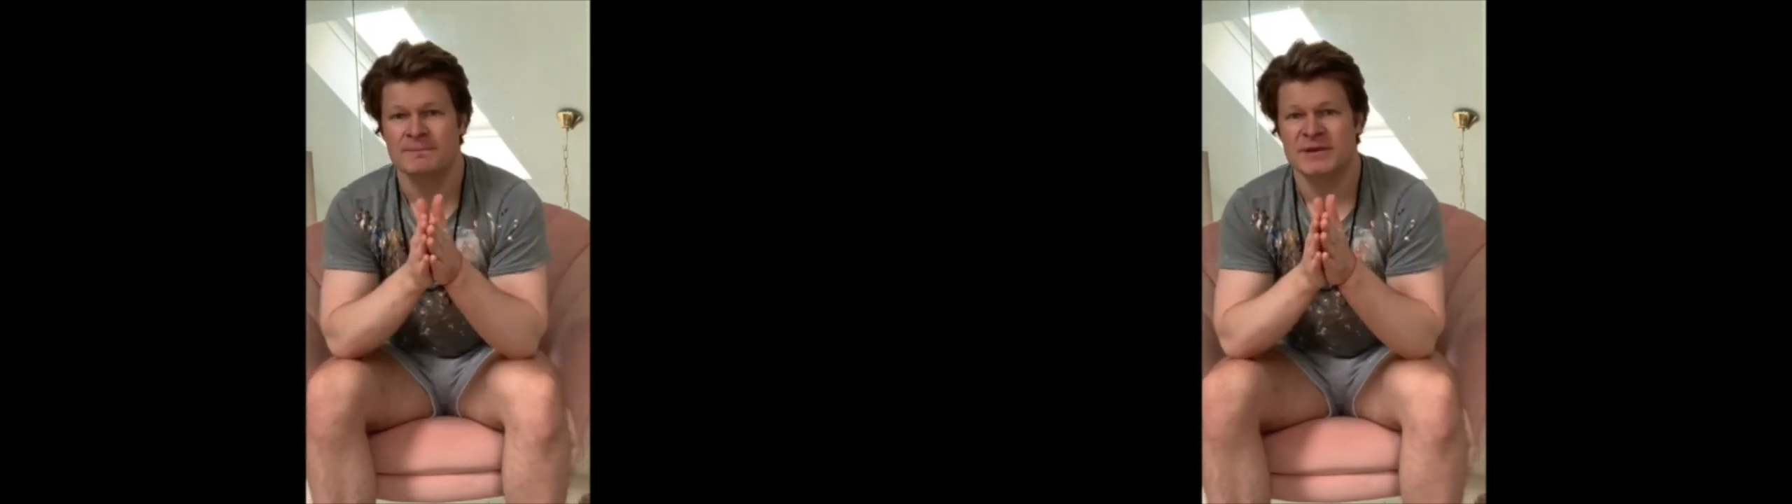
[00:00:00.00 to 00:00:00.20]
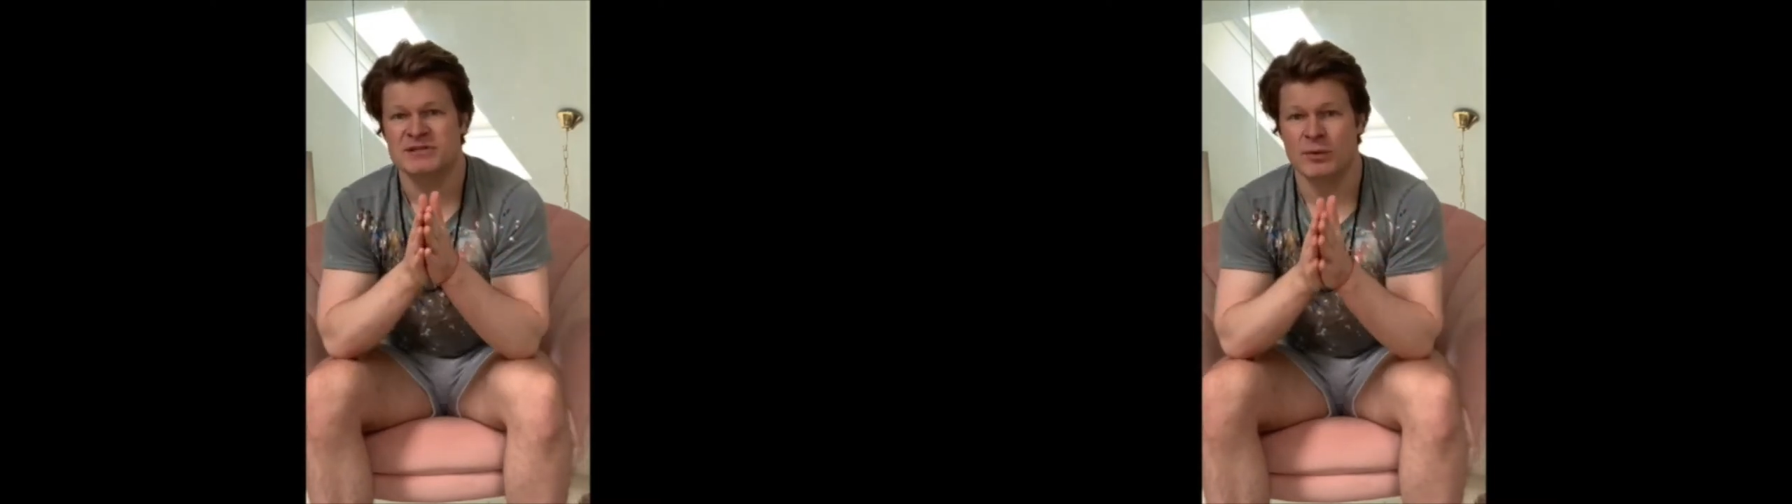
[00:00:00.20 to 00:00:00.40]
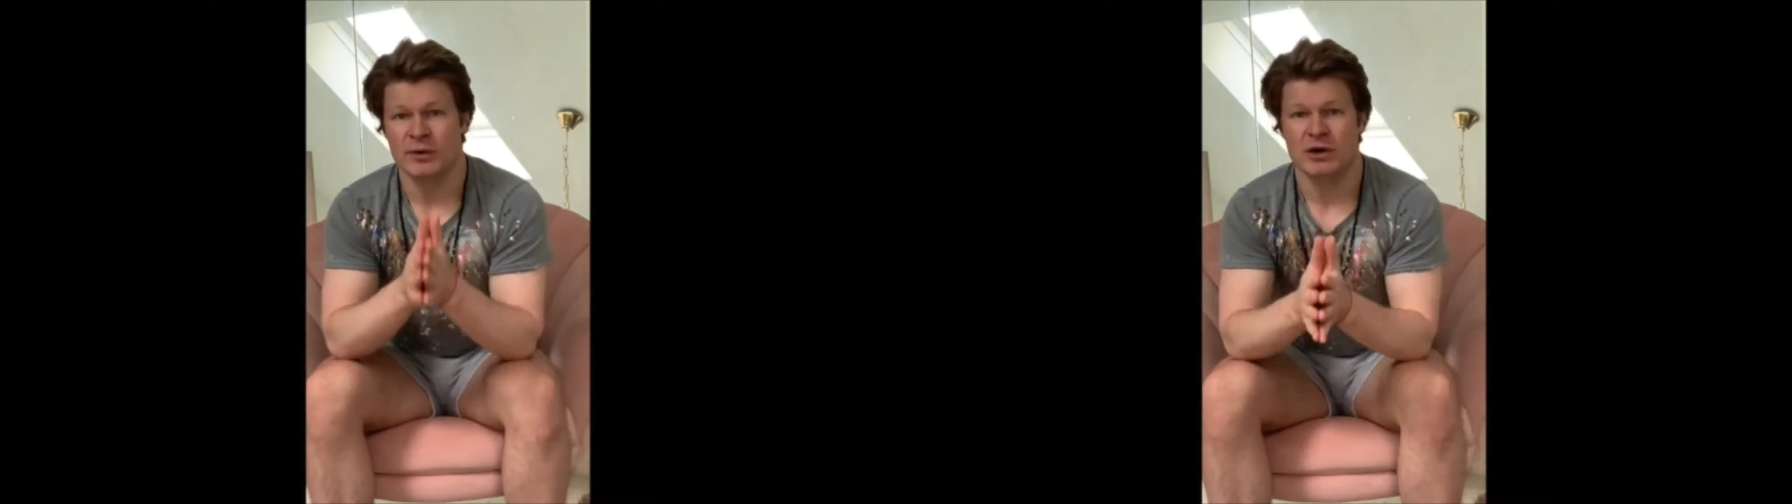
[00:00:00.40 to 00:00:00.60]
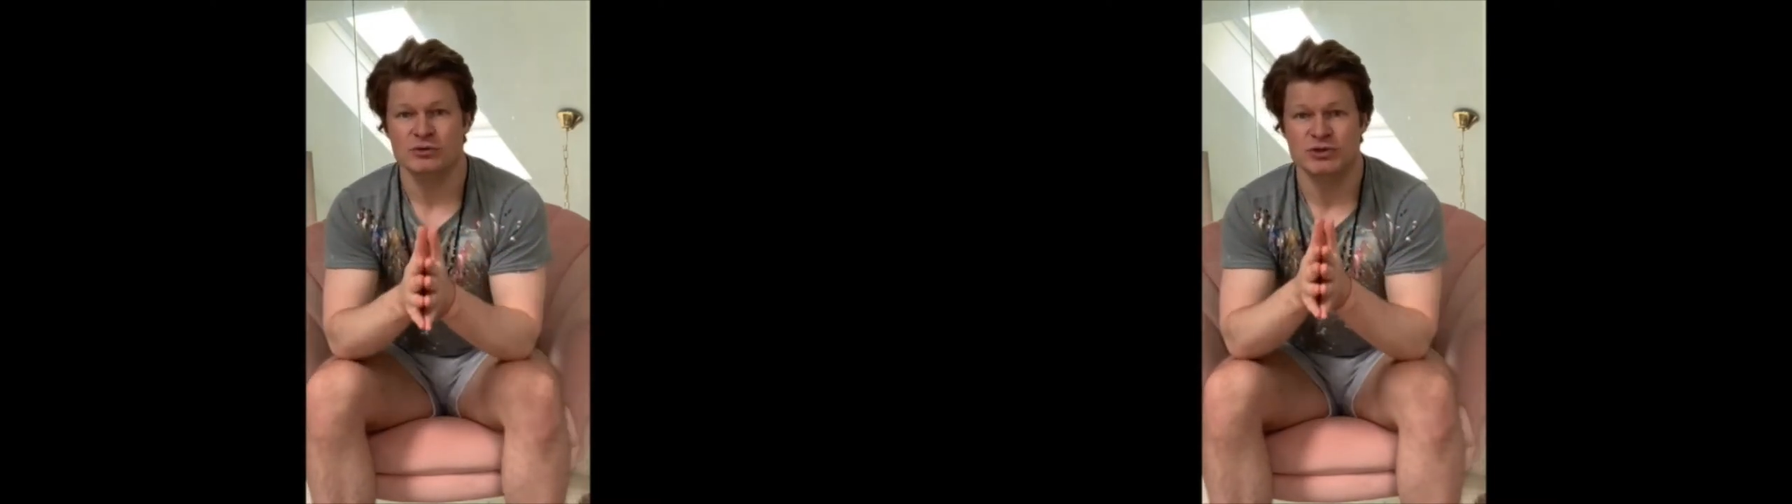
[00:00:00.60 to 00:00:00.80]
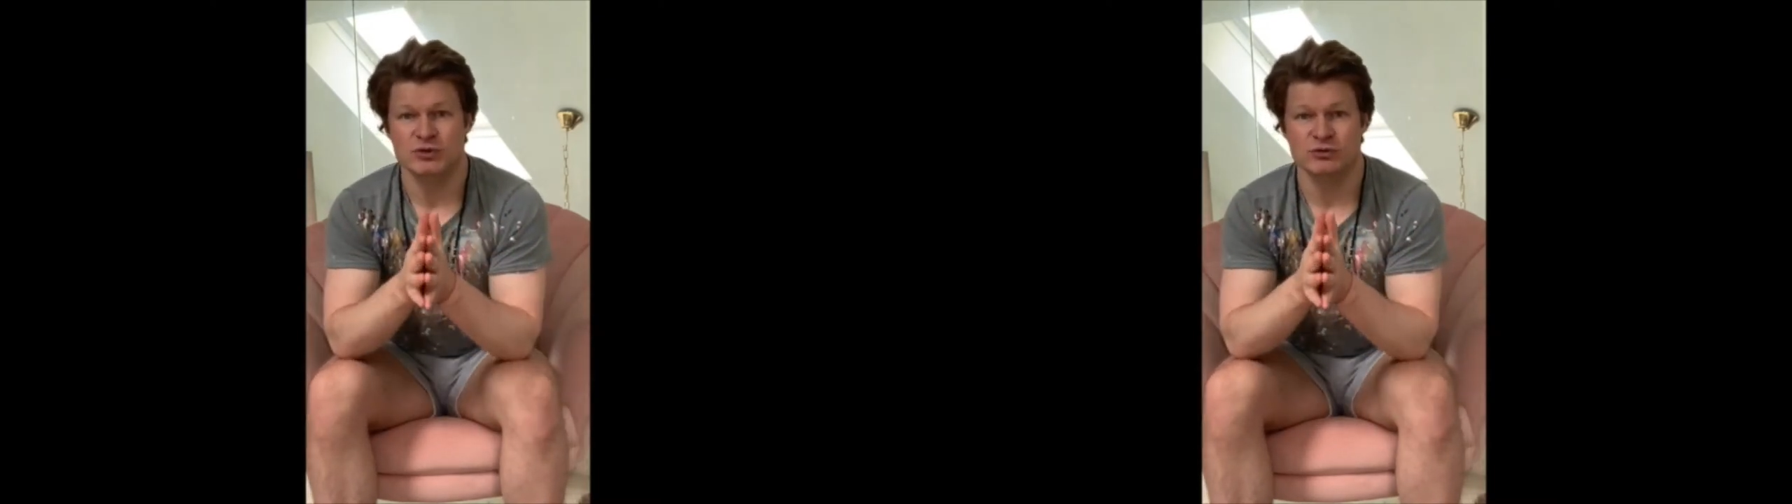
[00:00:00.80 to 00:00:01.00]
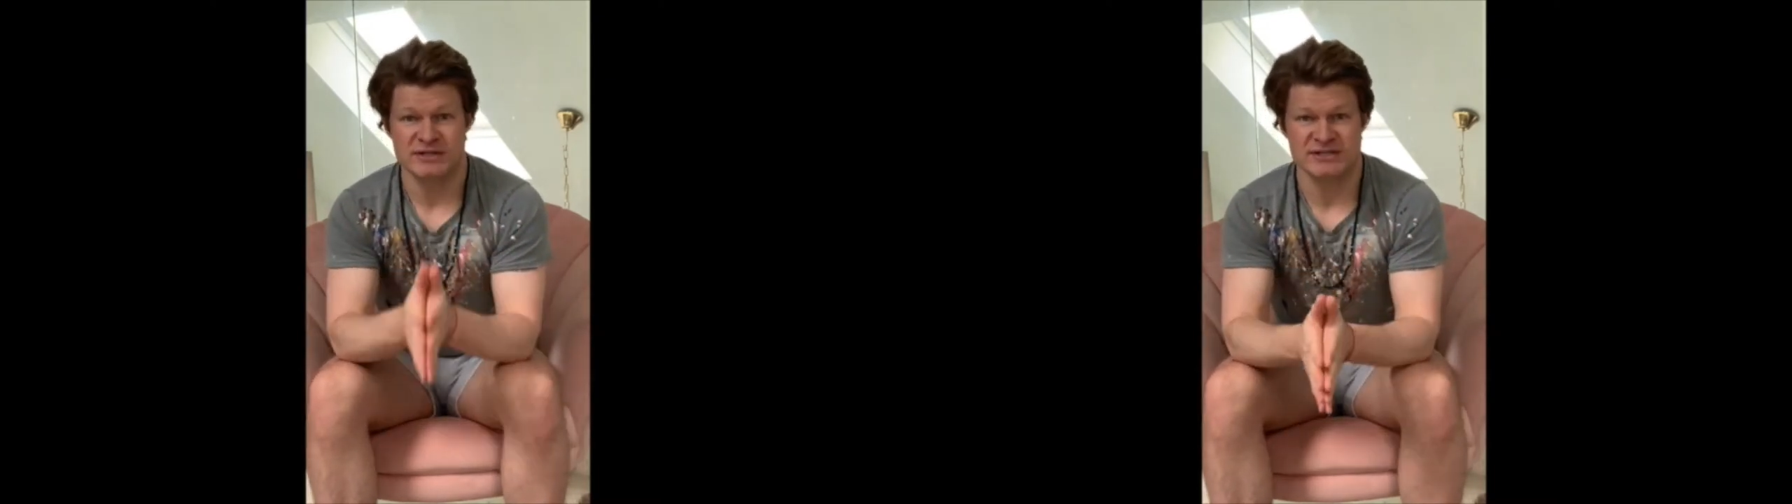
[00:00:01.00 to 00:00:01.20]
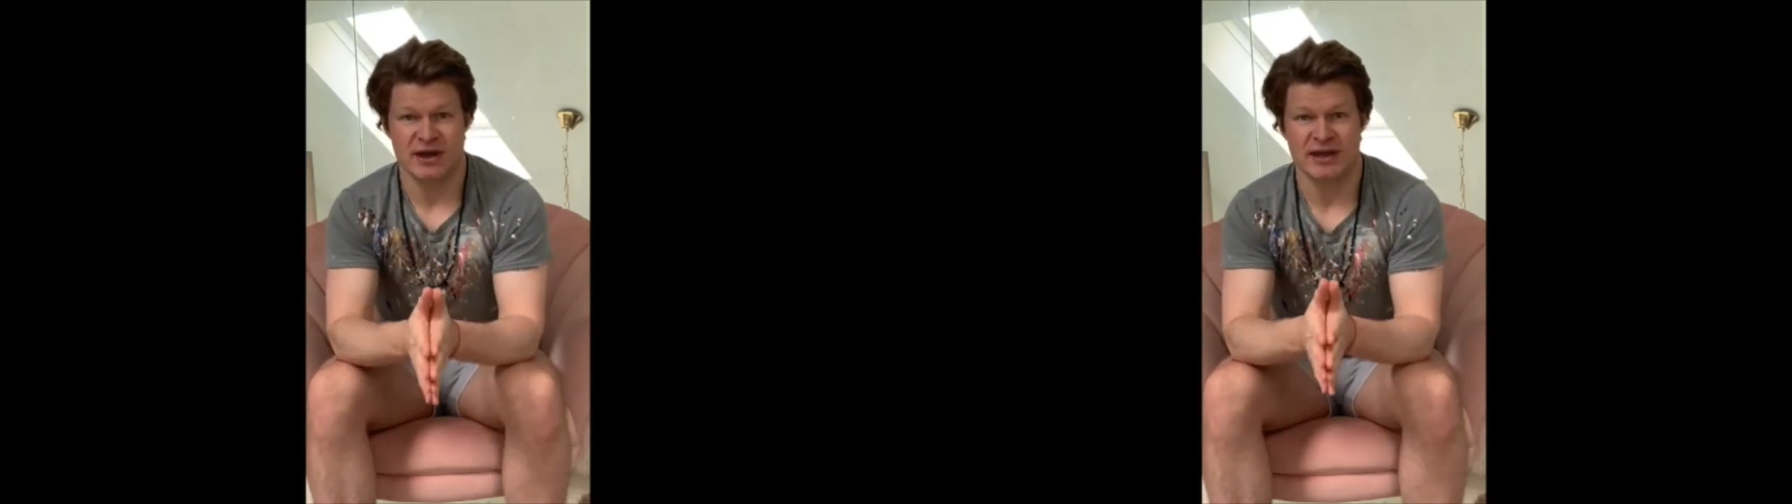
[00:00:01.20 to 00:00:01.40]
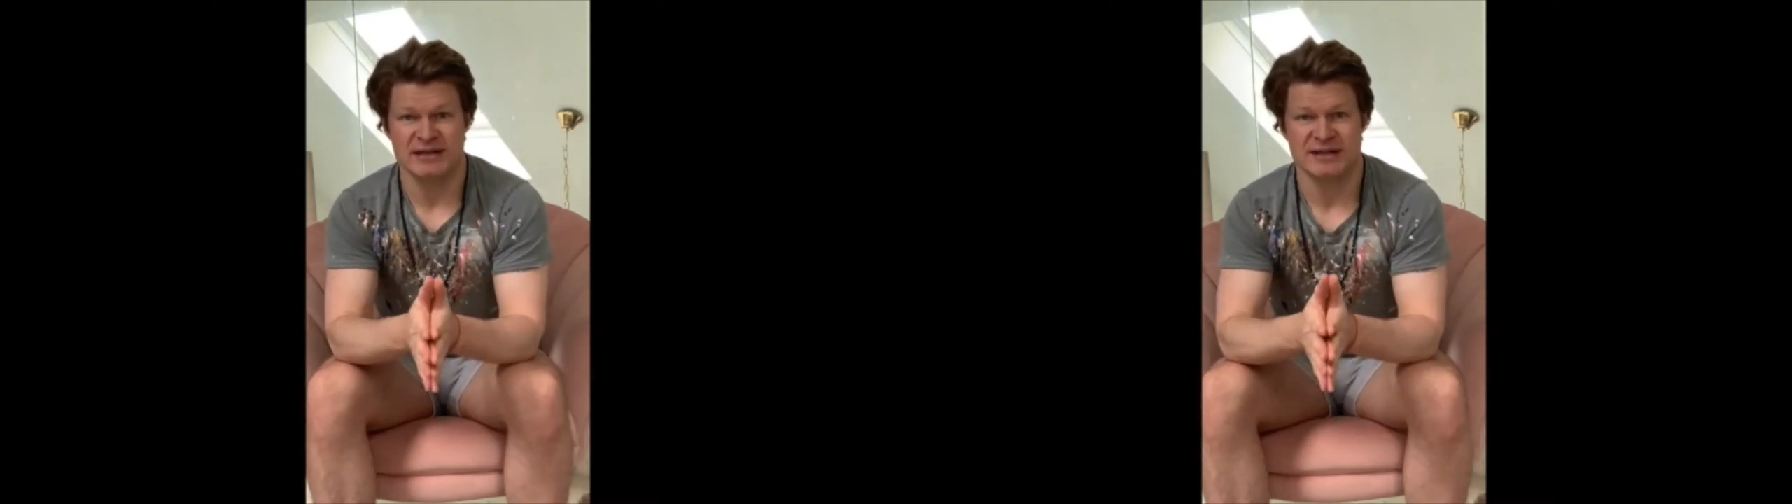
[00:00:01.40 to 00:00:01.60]
So I'm going to
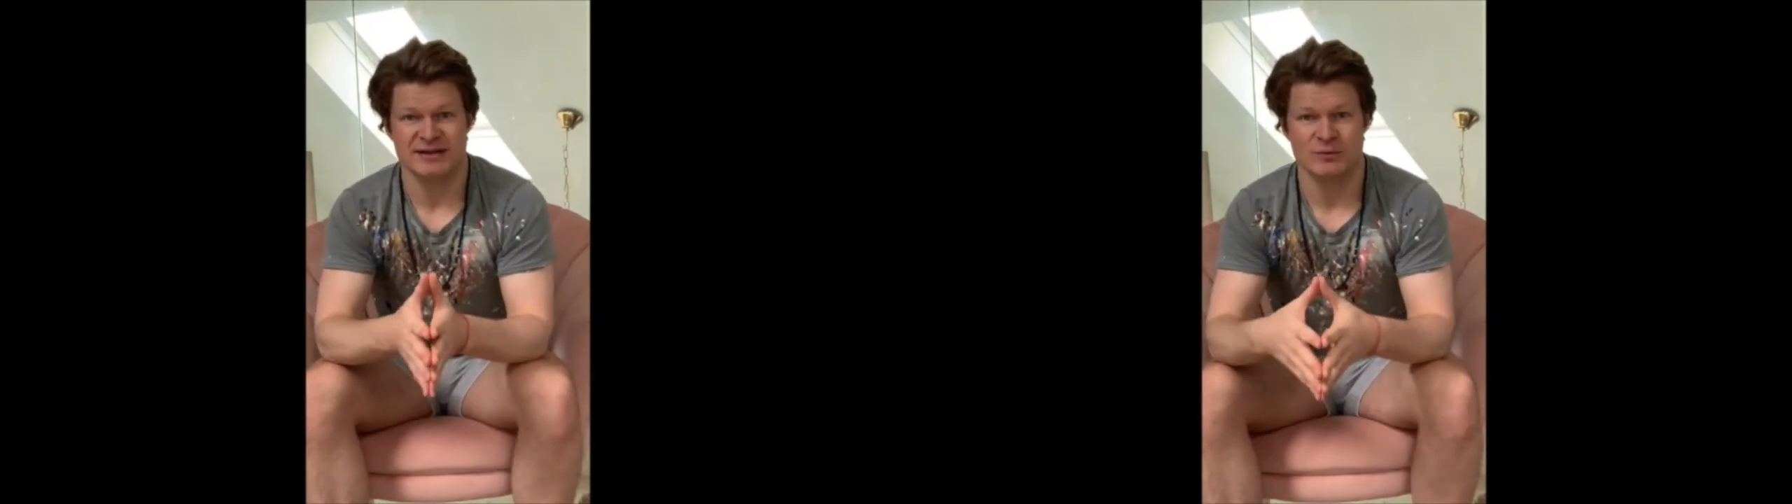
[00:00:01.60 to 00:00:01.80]
recite